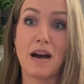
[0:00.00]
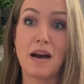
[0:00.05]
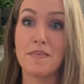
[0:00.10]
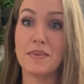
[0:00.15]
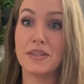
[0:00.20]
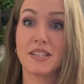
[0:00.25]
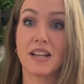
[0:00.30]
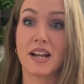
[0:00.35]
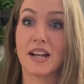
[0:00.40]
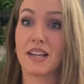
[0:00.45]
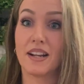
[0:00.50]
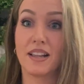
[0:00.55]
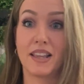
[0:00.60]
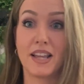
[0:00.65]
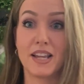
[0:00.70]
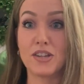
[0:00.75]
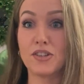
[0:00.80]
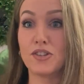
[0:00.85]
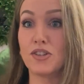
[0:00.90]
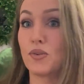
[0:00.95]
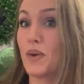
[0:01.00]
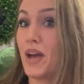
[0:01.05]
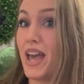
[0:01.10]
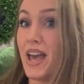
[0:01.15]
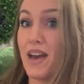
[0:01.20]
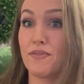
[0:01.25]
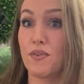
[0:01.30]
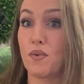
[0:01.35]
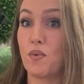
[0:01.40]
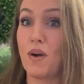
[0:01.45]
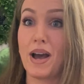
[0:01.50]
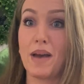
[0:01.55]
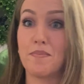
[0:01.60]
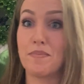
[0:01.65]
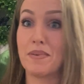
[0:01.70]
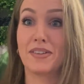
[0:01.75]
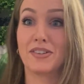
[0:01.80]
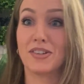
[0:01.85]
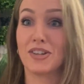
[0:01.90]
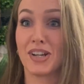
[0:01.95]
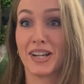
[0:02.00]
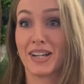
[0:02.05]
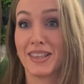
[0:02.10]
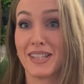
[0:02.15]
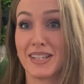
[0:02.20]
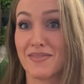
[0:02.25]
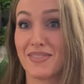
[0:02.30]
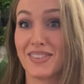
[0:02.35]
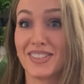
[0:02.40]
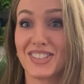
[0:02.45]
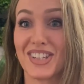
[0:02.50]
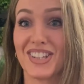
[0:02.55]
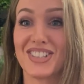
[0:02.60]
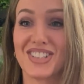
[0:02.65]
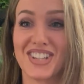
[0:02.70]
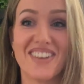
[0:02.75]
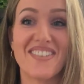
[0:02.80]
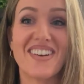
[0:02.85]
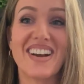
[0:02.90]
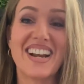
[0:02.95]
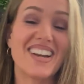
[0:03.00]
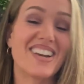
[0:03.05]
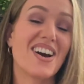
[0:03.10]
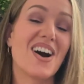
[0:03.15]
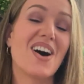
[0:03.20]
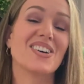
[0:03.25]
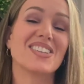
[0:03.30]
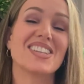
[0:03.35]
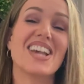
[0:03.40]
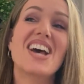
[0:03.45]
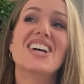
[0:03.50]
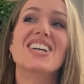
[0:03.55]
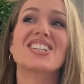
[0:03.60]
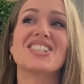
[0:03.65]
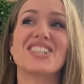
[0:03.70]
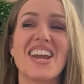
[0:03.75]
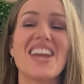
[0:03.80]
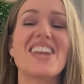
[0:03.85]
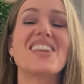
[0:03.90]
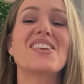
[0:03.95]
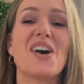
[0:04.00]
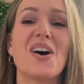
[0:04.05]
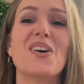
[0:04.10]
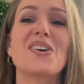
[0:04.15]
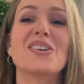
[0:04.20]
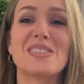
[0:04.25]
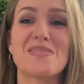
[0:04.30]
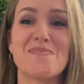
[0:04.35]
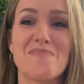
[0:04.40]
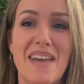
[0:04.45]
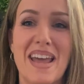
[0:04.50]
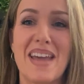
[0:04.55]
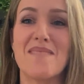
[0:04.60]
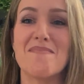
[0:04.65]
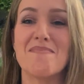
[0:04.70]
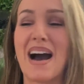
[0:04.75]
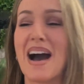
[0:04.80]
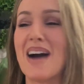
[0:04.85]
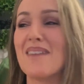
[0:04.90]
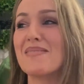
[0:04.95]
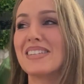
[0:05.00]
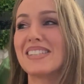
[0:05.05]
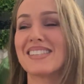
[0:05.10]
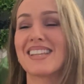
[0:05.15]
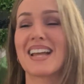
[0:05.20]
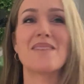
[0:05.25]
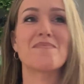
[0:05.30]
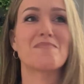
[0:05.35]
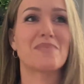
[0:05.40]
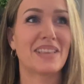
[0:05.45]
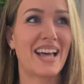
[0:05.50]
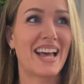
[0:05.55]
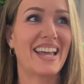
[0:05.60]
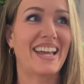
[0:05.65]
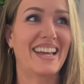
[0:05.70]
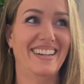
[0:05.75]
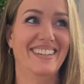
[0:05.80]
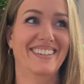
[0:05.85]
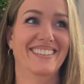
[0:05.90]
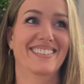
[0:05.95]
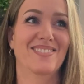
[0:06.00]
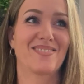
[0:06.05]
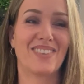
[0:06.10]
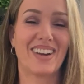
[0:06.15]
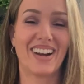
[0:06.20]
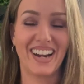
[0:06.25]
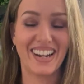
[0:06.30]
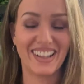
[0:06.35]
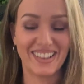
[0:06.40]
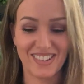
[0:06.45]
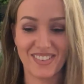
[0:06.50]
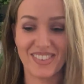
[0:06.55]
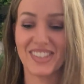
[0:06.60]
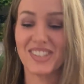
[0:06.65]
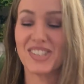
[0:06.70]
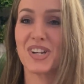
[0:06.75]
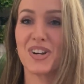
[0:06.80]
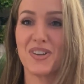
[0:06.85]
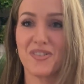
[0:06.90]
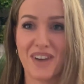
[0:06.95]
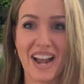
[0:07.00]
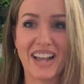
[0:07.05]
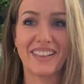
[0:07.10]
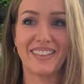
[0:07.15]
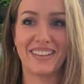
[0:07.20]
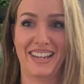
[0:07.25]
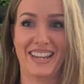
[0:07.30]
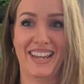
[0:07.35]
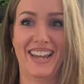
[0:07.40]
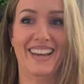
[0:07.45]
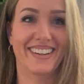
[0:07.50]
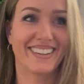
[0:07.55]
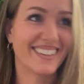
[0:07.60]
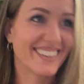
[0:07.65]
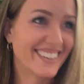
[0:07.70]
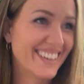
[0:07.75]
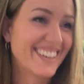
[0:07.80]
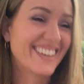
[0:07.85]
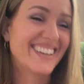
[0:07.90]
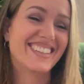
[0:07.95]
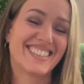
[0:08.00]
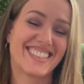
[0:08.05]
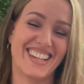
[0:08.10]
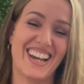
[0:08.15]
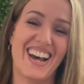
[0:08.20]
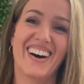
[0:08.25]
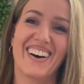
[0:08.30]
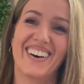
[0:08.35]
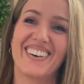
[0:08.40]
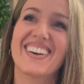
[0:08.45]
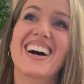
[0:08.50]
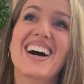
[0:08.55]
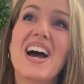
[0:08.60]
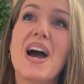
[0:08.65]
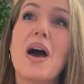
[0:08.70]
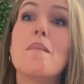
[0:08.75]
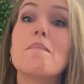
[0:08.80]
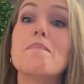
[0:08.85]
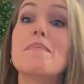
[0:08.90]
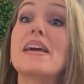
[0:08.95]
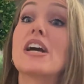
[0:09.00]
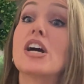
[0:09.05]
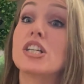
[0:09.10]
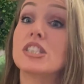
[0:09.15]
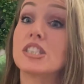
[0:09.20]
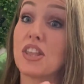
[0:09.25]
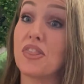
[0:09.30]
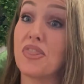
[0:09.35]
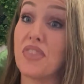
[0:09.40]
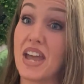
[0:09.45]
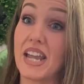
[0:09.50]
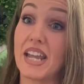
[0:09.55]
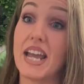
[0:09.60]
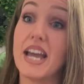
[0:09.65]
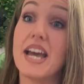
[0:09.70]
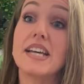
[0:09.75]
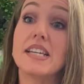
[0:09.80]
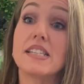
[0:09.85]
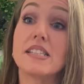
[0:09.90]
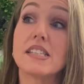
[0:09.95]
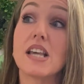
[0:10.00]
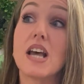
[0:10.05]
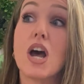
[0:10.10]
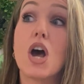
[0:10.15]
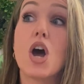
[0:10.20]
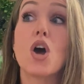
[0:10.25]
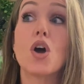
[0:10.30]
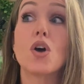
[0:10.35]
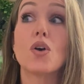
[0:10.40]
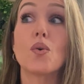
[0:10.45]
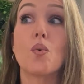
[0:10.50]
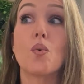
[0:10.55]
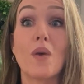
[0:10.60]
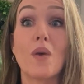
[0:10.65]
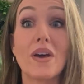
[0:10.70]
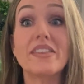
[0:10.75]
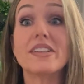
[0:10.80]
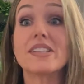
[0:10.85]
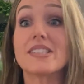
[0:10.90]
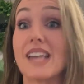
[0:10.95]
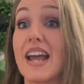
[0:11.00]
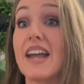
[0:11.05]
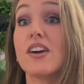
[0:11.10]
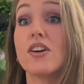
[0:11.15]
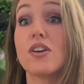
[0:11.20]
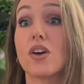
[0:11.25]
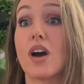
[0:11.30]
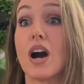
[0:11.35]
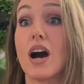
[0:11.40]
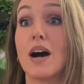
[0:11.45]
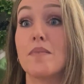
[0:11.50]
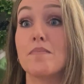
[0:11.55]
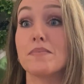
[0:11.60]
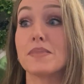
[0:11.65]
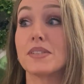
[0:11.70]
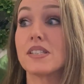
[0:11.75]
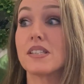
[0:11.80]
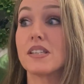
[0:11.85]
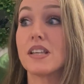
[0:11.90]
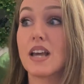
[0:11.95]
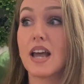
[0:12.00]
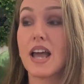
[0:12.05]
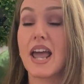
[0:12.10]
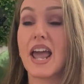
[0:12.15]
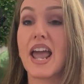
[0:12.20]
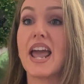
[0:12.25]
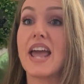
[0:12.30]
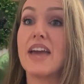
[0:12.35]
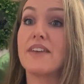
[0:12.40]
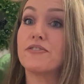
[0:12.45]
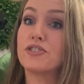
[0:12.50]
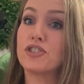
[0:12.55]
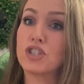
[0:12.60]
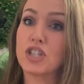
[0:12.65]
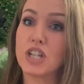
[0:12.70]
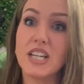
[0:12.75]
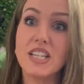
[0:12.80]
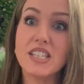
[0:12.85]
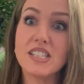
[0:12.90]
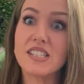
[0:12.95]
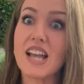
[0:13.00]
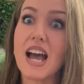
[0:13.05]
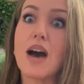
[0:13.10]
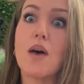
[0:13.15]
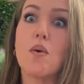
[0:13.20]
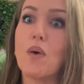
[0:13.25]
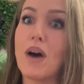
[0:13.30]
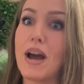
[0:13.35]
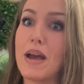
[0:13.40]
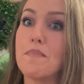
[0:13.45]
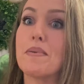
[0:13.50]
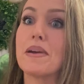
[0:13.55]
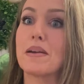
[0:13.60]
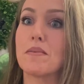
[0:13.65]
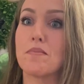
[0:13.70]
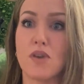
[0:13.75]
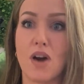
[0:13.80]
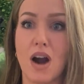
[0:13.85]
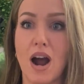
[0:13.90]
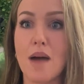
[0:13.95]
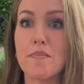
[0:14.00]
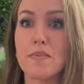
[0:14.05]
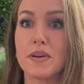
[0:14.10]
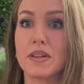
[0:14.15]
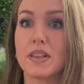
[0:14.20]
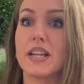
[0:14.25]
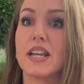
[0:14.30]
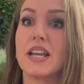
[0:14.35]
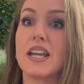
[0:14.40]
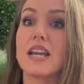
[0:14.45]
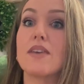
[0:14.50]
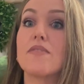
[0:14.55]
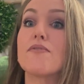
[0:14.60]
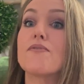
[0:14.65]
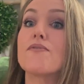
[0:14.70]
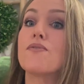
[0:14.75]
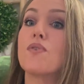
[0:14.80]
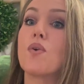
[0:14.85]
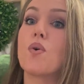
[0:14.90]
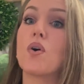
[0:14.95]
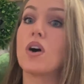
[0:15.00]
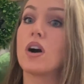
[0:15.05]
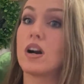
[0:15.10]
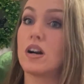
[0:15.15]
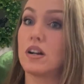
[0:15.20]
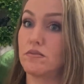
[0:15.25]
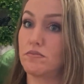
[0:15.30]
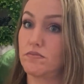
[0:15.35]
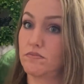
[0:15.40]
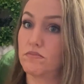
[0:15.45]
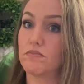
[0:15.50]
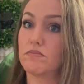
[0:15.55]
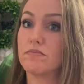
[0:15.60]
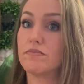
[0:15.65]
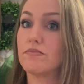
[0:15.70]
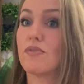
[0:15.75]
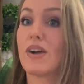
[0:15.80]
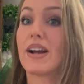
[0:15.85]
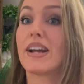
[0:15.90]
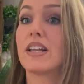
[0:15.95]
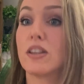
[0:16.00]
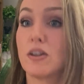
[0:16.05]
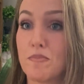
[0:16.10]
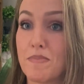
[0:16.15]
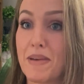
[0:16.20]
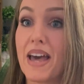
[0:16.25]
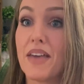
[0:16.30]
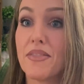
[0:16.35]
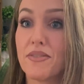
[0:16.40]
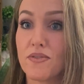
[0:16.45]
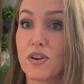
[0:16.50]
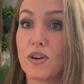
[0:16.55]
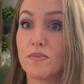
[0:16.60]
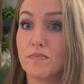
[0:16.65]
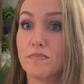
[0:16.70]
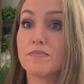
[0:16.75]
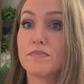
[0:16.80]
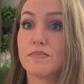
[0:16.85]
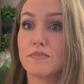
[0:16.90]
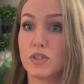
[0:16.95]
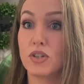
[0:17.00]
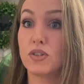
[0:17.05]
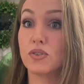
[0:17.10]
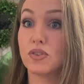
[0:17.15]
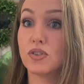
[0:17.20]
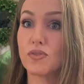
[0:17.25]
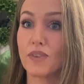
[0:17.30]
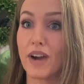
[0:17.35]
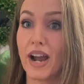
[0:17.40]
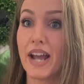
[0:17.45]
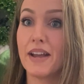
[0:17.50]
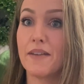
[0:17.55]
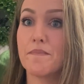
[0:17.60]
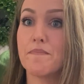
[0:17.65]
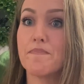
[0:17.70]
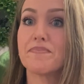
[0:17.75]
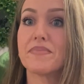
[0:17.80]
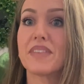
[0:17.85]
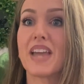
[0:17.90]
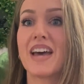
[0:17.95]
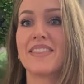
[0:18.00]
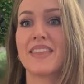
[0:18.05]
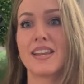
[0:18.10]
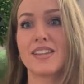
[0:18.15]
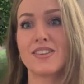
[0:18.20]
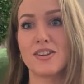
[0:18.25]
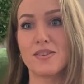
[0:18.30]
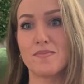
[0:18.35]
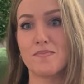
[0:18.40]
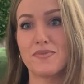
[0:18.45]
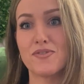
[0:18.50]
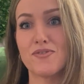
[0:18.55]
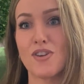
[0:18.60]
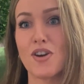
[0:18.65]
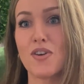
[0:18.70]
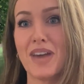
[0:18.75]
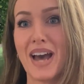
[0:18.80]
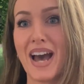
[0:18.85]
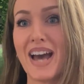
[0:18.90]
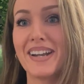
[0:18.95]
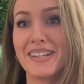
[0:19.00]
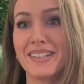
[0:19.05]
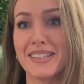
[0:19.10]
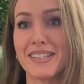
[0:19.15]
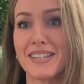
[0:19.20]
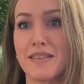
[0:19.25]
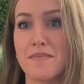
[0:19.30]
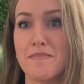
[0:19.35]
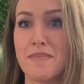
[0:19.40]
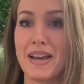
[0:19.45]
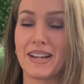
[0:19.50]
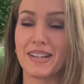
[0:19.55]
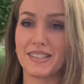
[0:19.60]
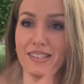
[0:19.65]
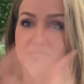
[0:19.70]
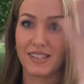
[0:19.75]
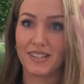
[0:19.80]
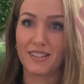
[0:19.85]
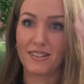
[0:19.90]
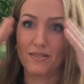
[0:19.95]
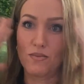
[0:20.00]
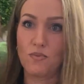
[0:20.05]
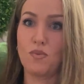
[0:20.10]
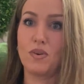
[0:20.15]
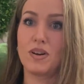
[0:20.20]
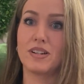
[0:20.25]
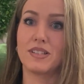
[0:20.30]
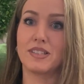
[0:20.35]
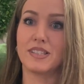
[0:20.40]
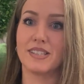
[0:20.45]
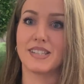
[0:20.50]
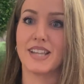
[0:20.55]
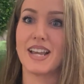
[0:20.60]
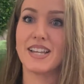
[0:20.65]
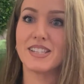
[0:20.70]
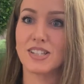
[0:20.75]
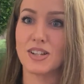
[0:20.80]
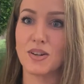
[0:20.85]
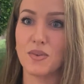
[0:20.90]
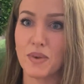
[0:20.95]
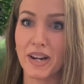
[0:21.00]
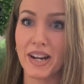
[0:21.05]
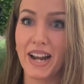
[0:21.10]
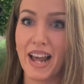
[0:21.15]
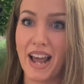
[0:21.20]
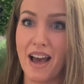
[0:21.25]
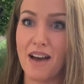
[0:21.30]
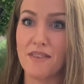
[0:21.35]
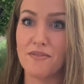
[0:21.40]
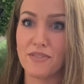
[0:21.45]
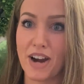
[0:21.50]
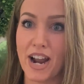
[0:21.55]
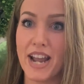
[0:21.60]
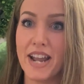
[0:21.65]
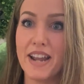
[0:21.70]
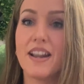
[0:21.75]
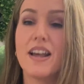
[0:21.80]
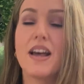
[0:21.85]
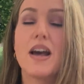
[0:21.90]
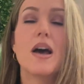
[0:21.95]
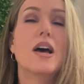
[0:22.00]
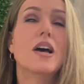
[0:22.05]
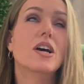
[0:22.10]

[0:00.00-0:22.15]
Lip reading: Mommy's not gonna let you do a half a wipe and you're gonna leave. So she already knows. She knows me. Mommy's not playing. We're gonna do this correctly, kid. So, because the thing is, when the cycle comes, if she's not wiping properly for regular bathroom use, right? And then you throw that into the mix, what a disaster we're going to have, right?